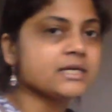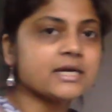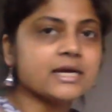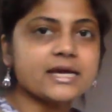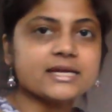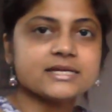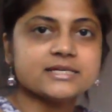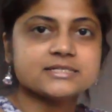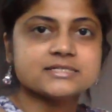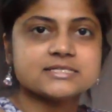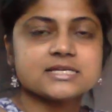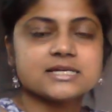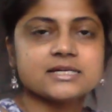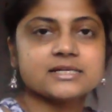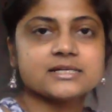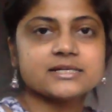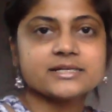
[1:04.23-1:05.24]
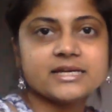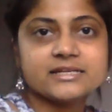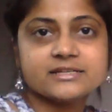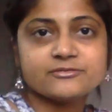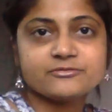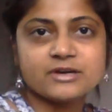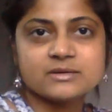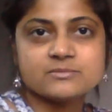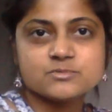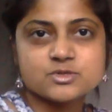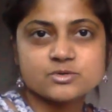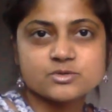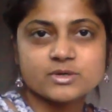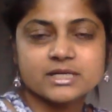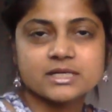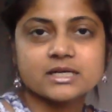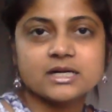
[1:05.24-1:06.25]
and again, if I'm
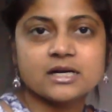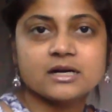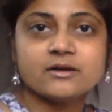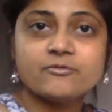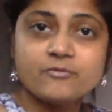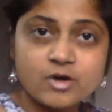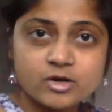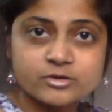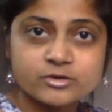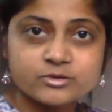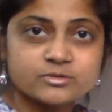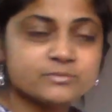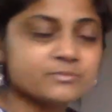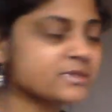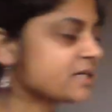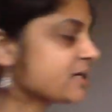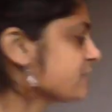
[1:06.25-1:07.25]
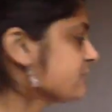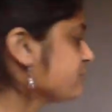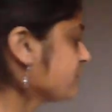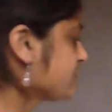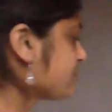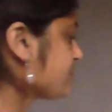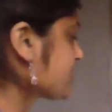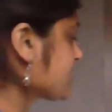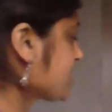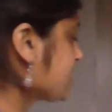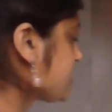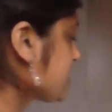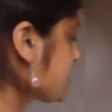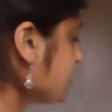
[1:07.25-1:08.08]
doing volume, it can represent